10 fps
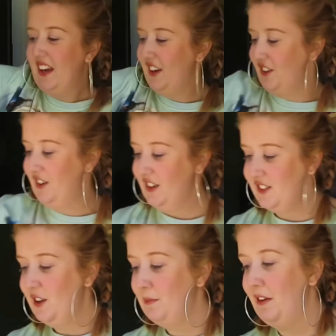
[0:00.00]
I don't know,
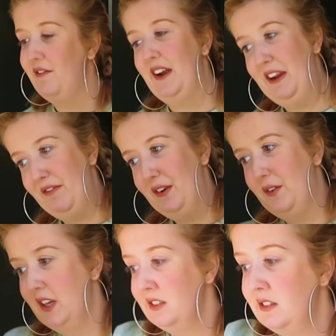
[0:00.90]
it's not my favourite
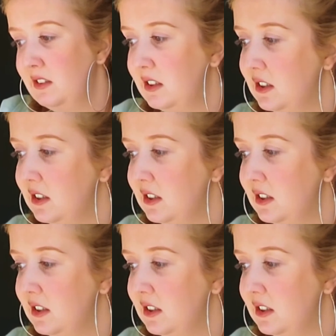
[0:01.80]
one.